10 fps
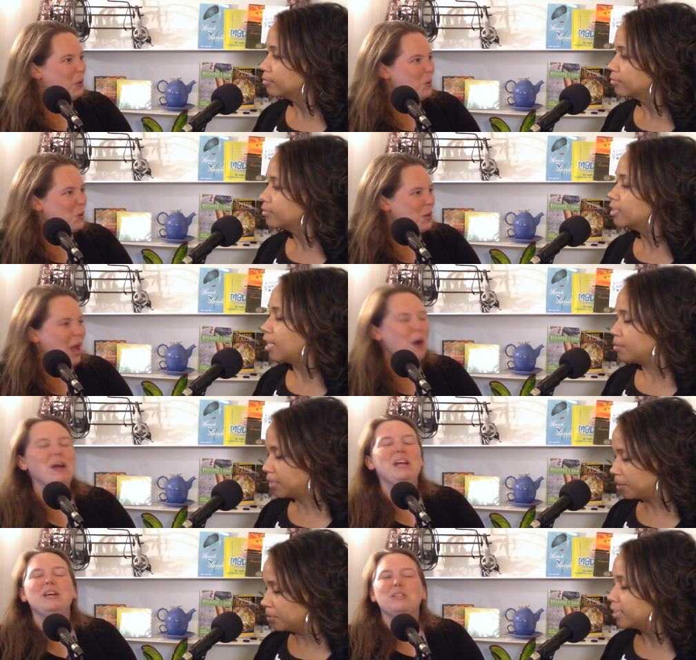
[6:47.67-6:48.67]
Speaker 1: core now.
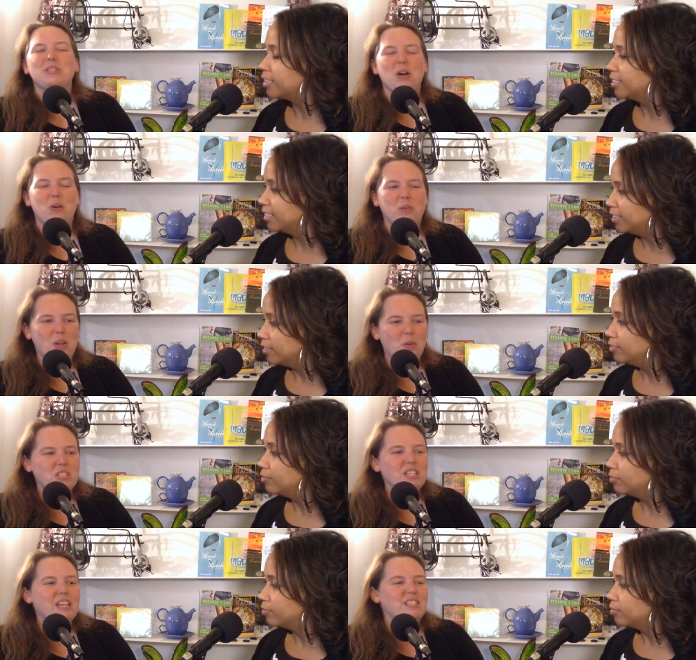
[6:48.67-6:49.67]
Absolutely. So you know,
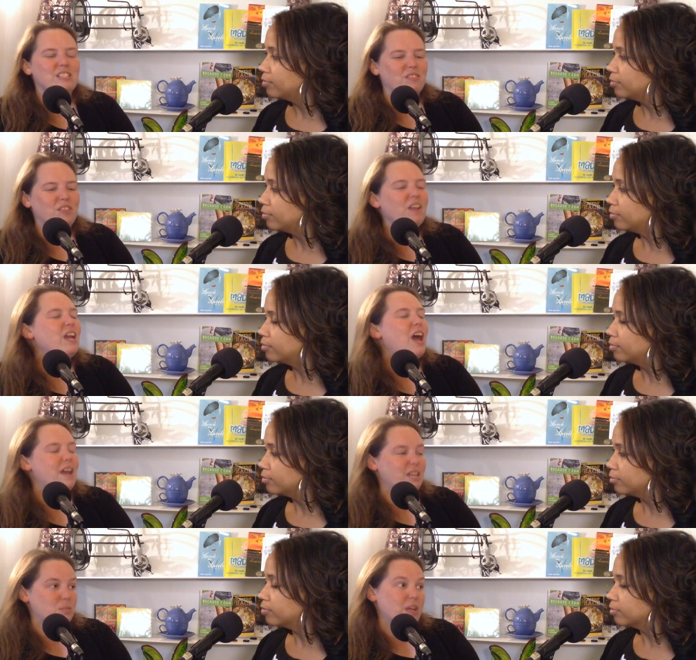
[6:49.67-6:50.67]
it's it's very
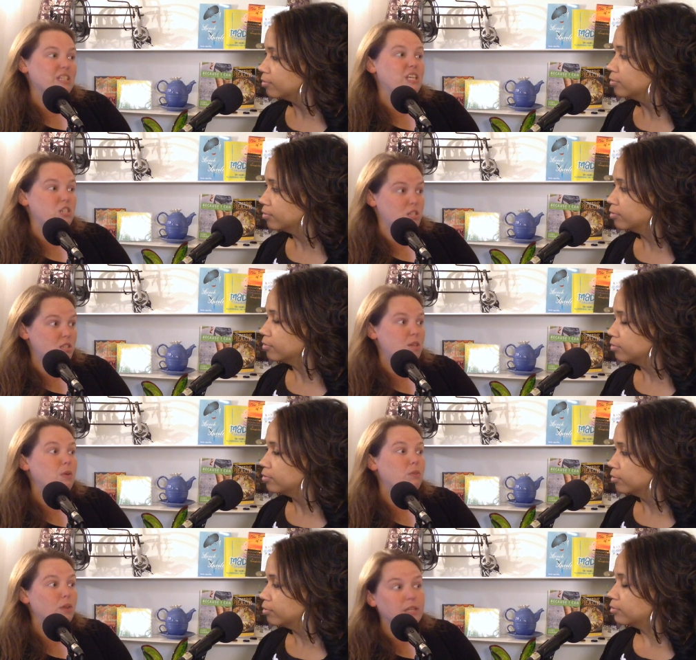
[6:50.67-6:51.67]
high expectations,
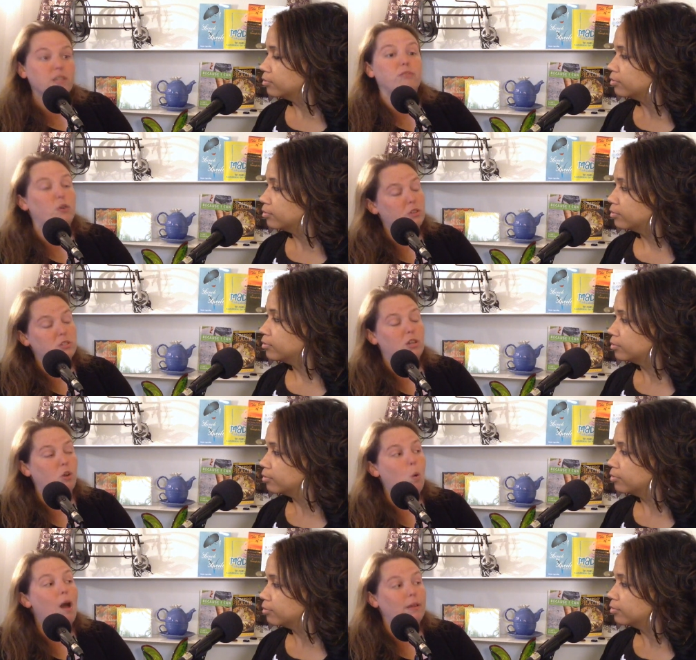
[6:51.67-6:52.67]
and we really need to focus
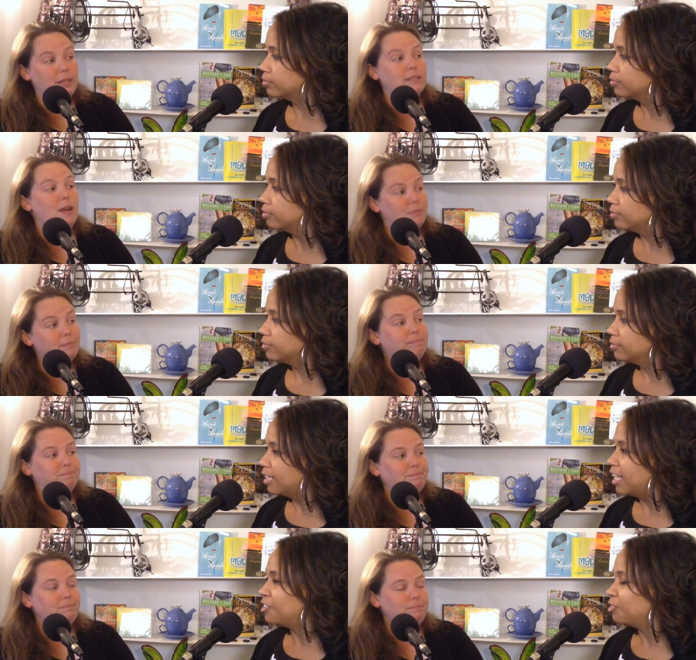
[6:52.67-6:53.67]
on quality stuff.
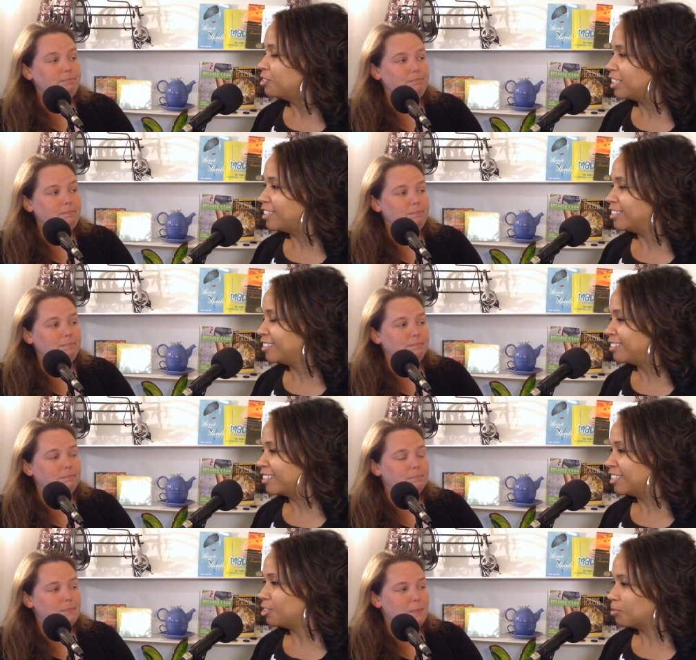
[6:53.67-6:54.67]
Speaker 2: I know you said that
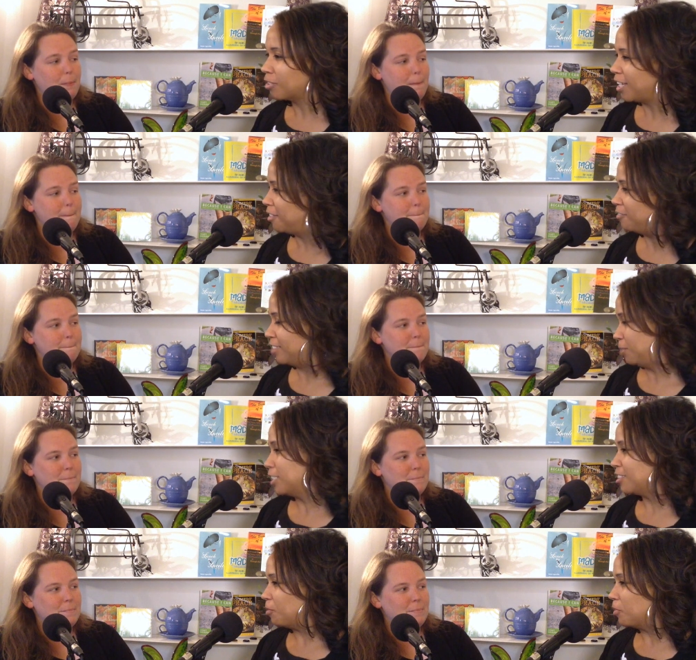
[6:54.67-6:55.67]
the kids were kind of,
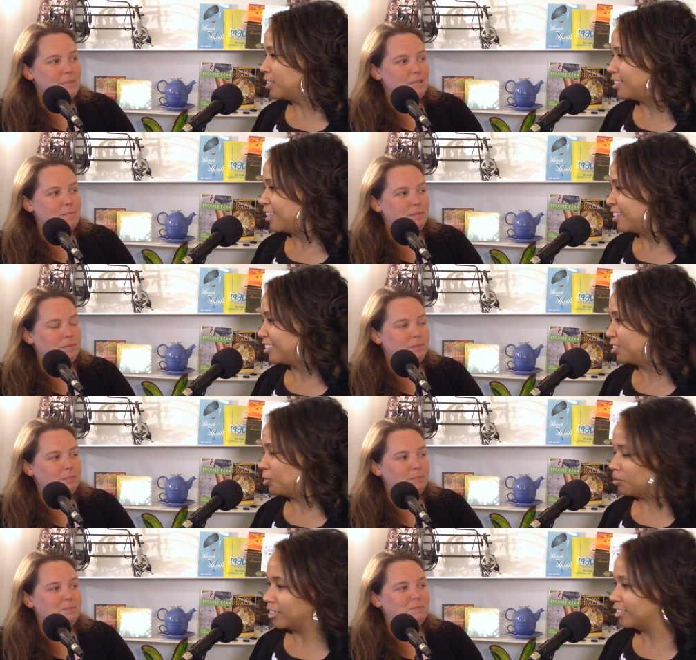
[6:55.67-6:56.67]
especially ones last
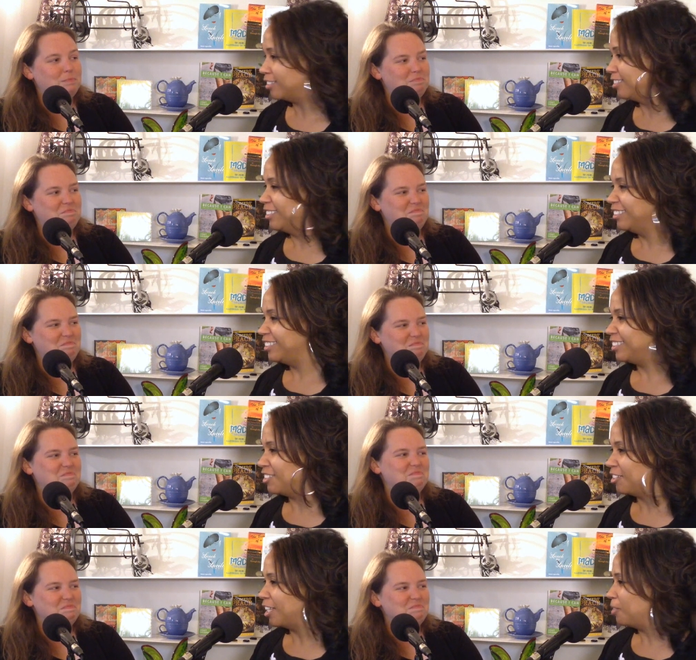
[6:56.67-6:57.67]
year, were
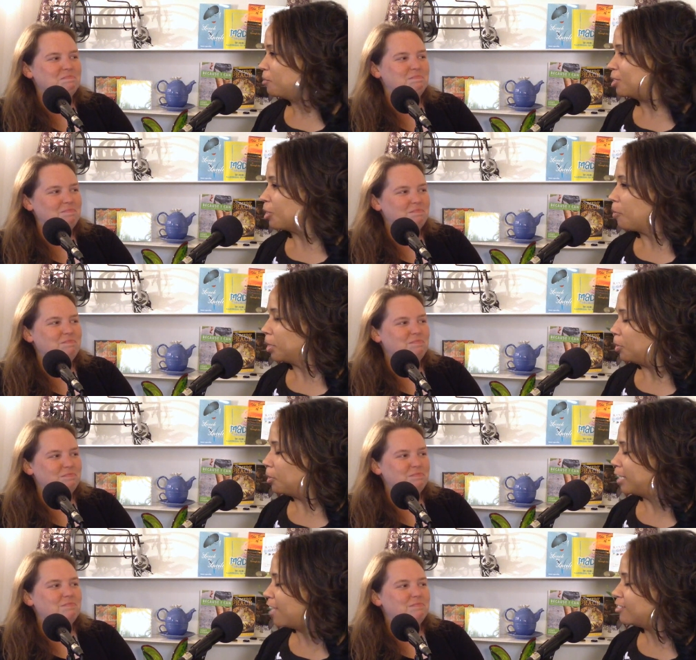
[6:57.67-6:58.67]
you know, hey, what's going
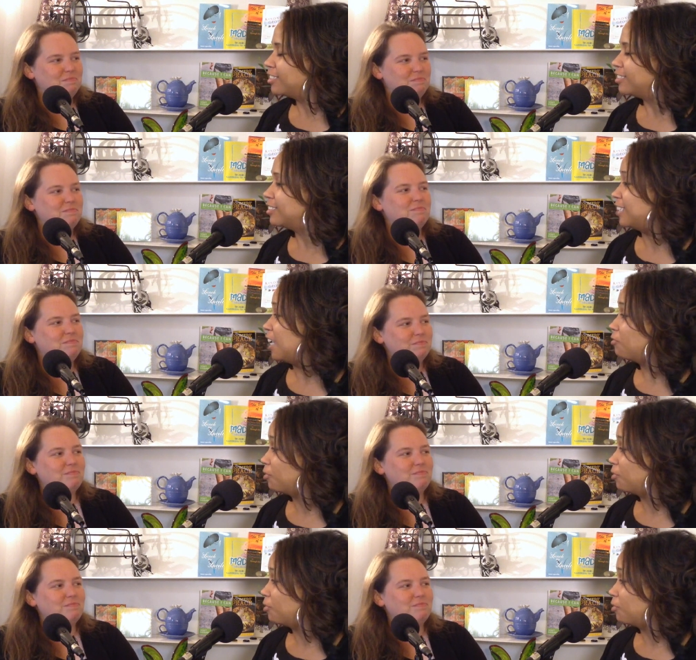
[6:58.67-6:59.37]
on? How has the staff